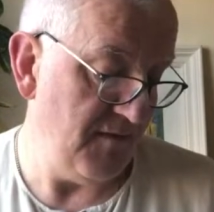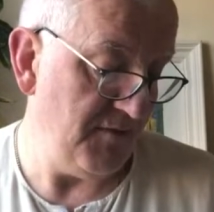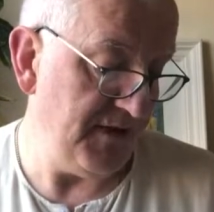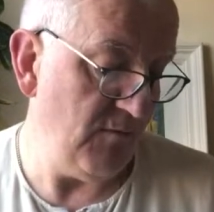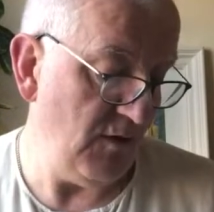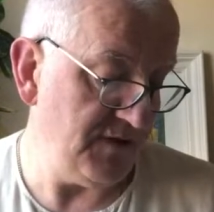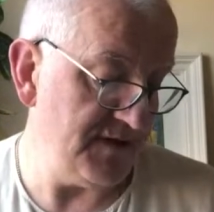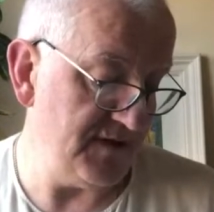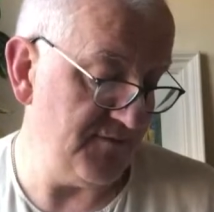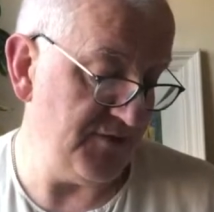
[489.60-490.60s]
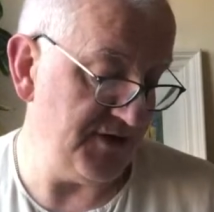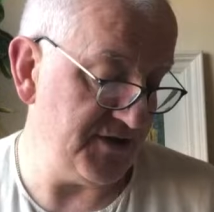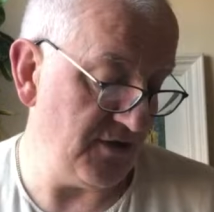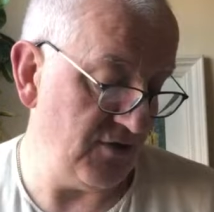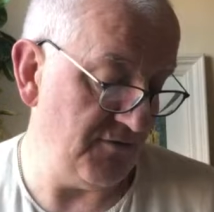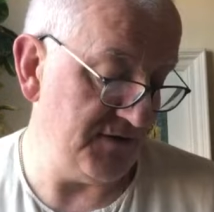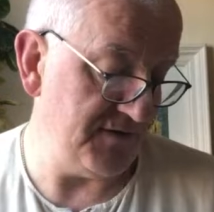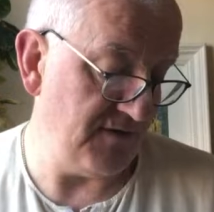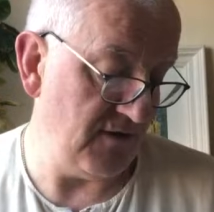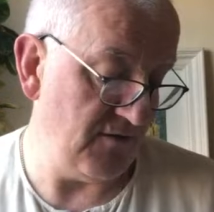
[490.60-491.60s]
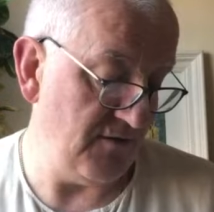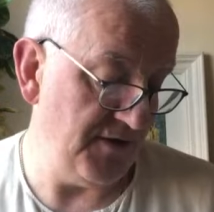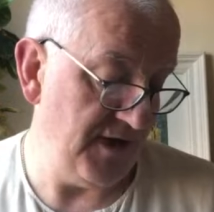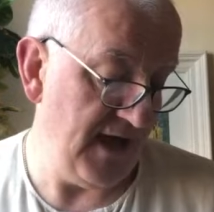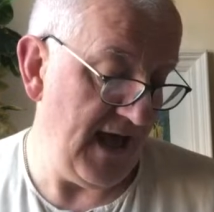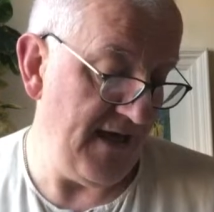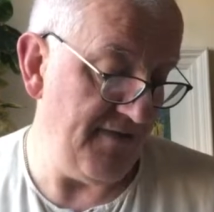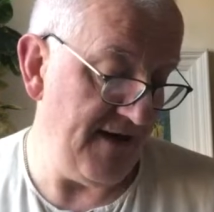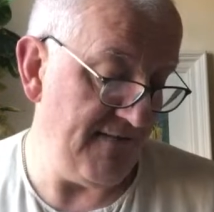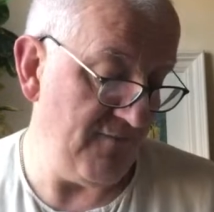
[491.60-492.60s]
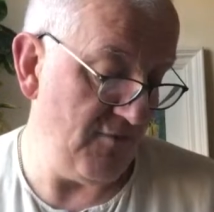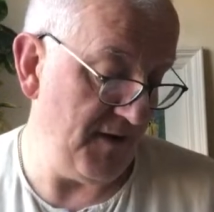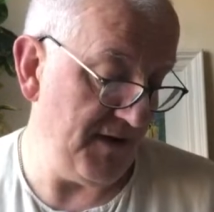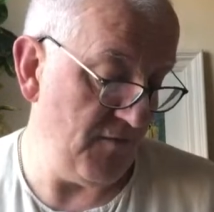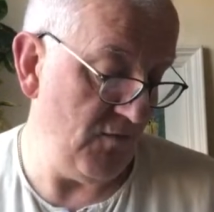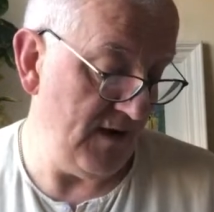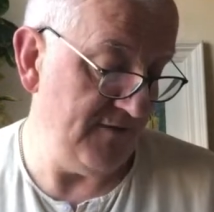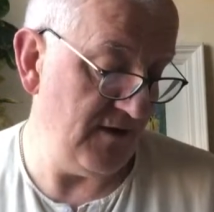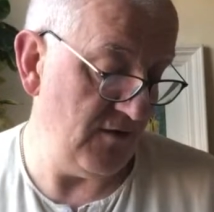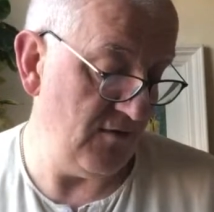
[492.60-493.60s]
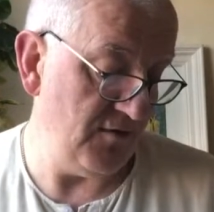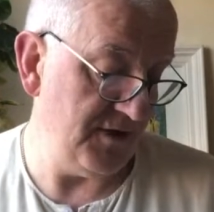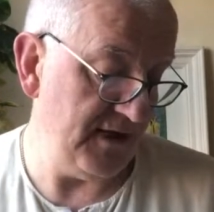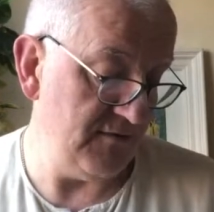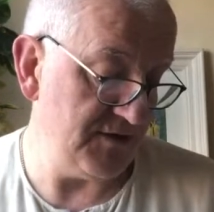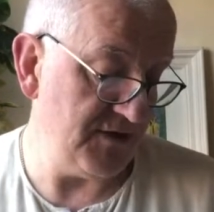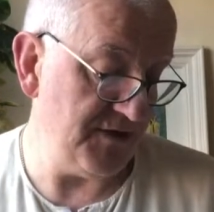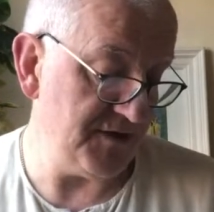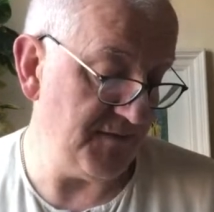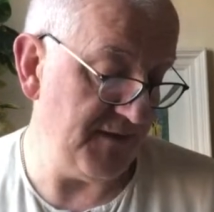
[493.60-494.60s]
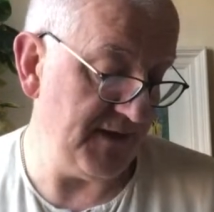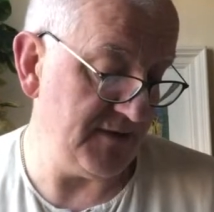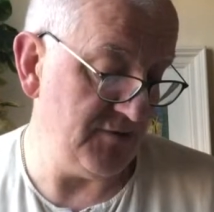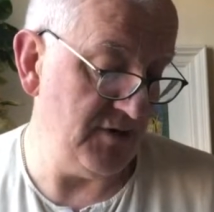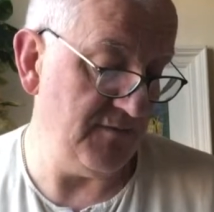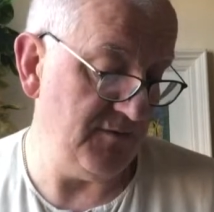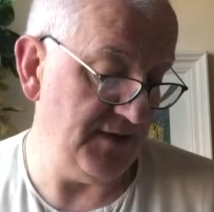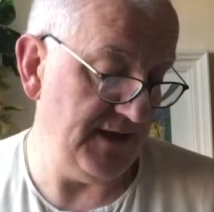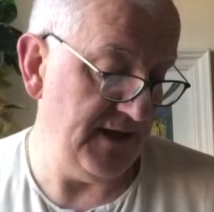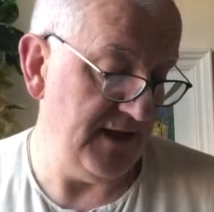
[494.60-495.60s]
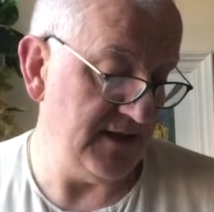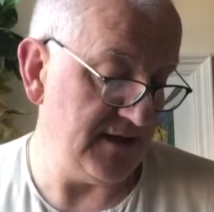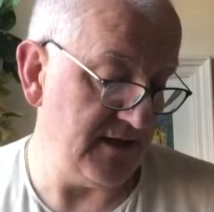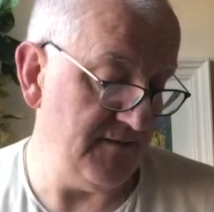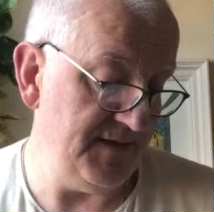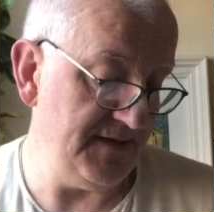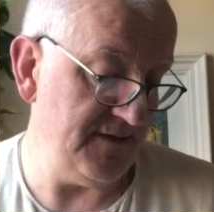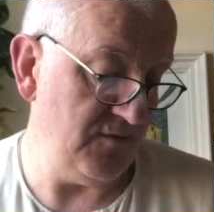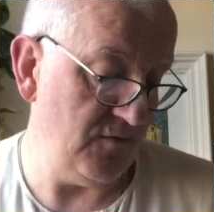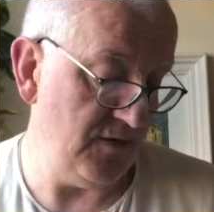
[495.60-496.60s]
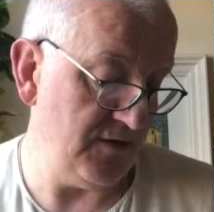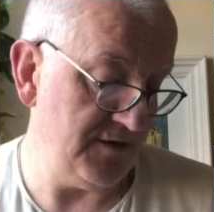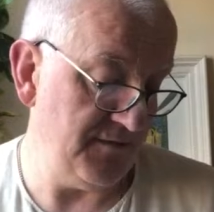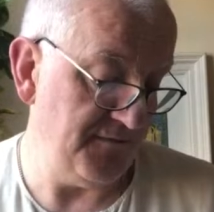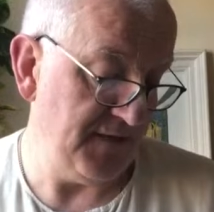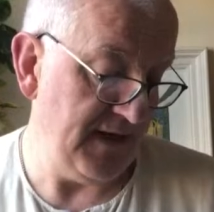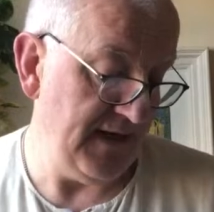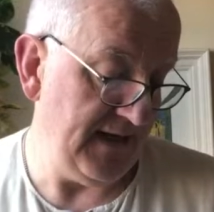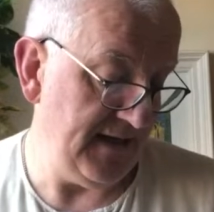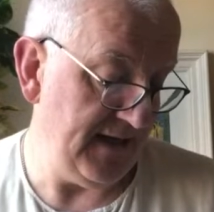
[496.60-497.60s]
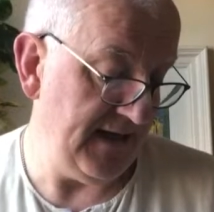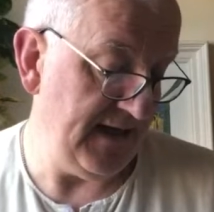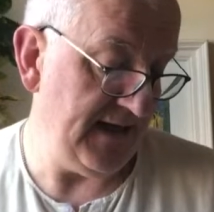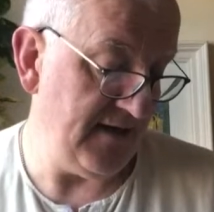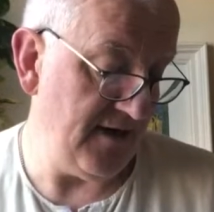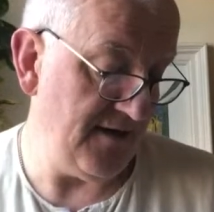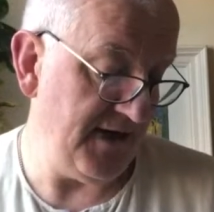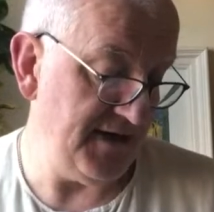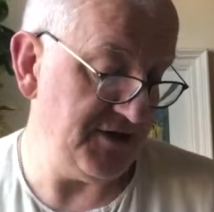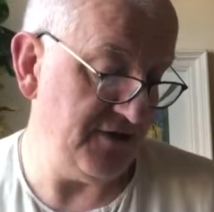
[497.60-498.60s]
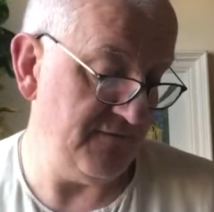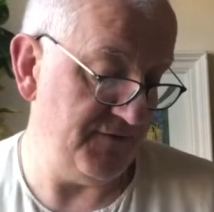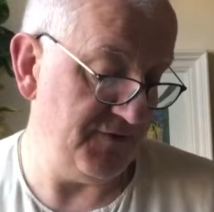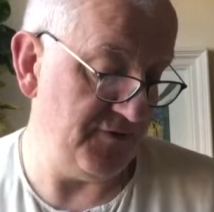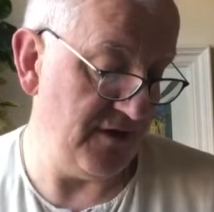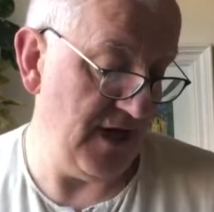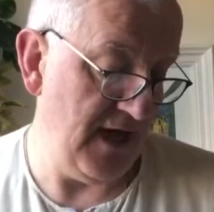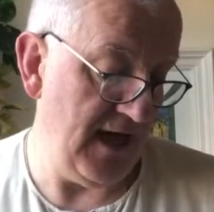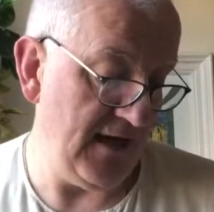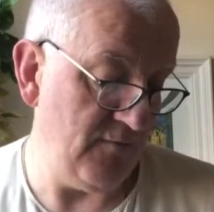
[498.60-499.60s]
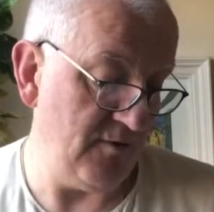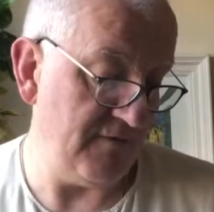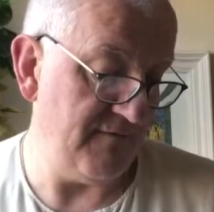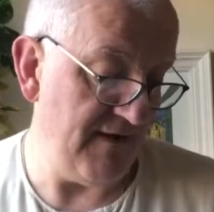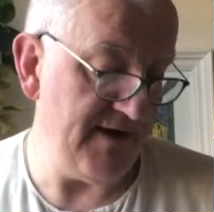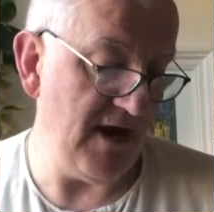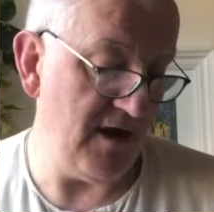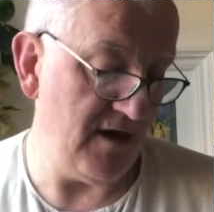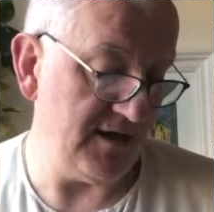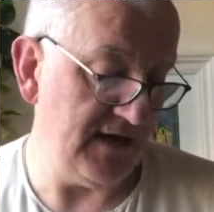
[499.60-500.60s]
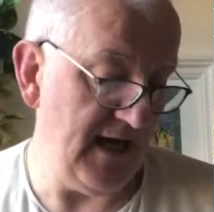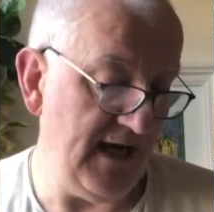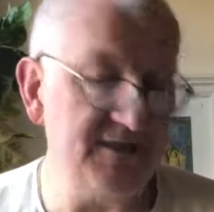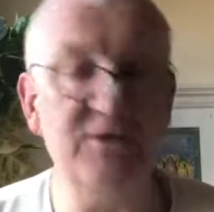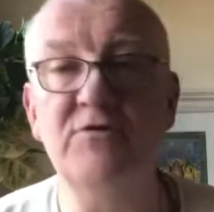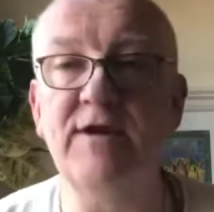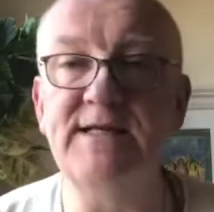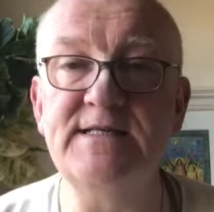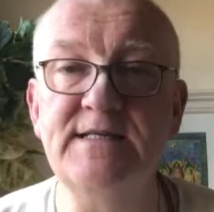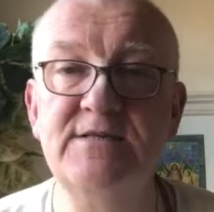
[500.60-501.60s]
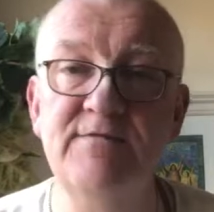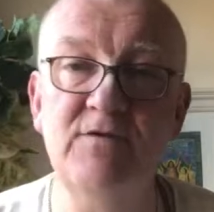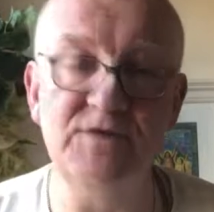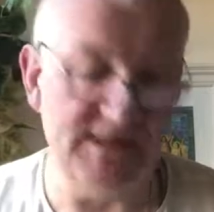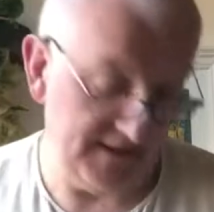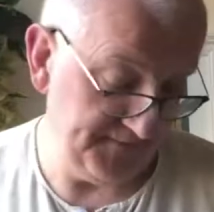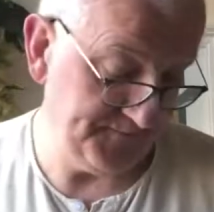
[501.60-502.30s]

But he wanted to preach the glories of the Lord, and therefore by the will of the Lord he was cursed by Manduka Muni to come into the world in the incarnation of Vidura and work very hard as a great devotee.